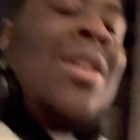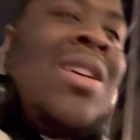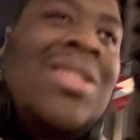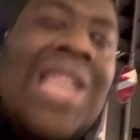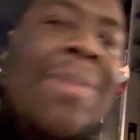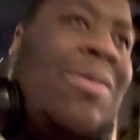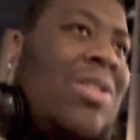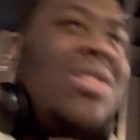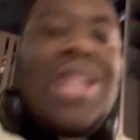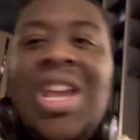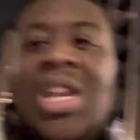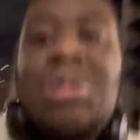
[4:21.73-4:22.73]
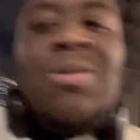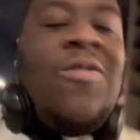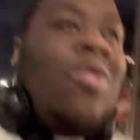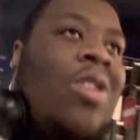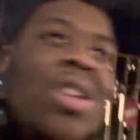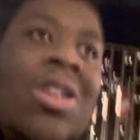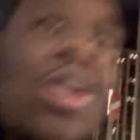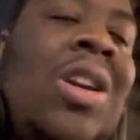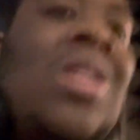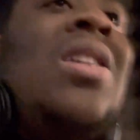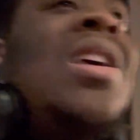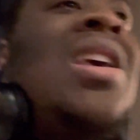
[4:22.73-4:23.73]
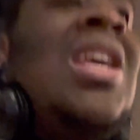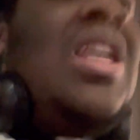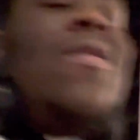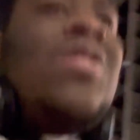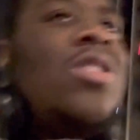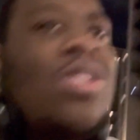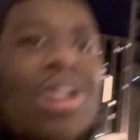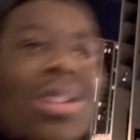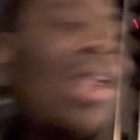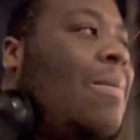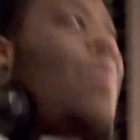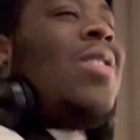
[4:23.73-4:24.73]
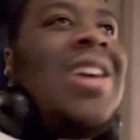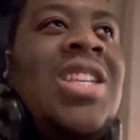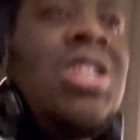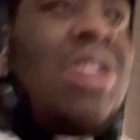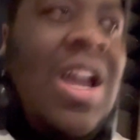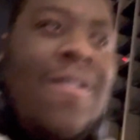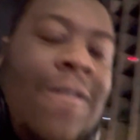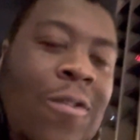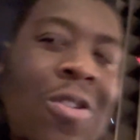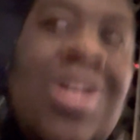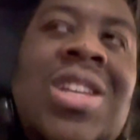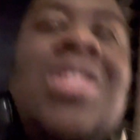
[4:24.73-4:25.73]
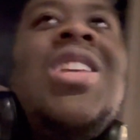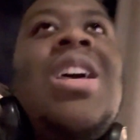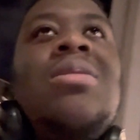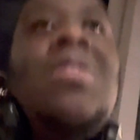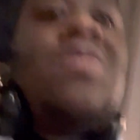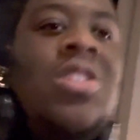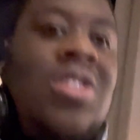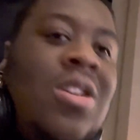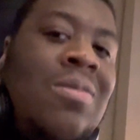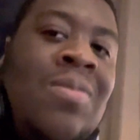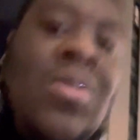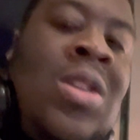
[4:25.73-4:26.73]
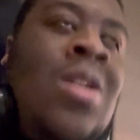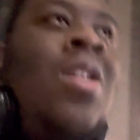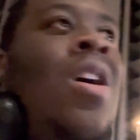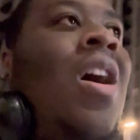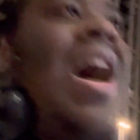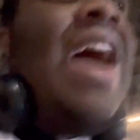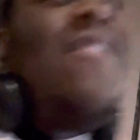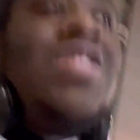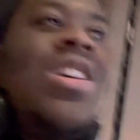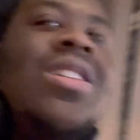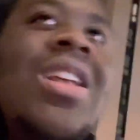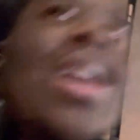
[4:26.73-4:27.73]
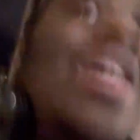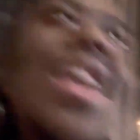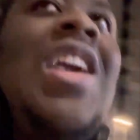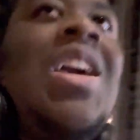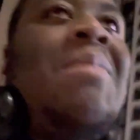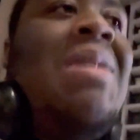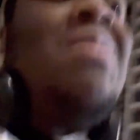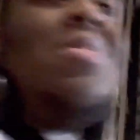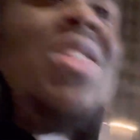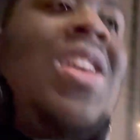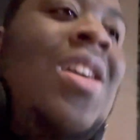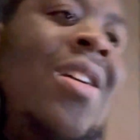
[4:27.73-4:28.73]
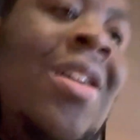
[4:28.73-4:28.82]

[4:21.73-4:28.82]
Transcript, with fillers: step on stage, before you can even start that podcast. You haven't thought of these steps. You've just gone, I have this idea. It can make me money.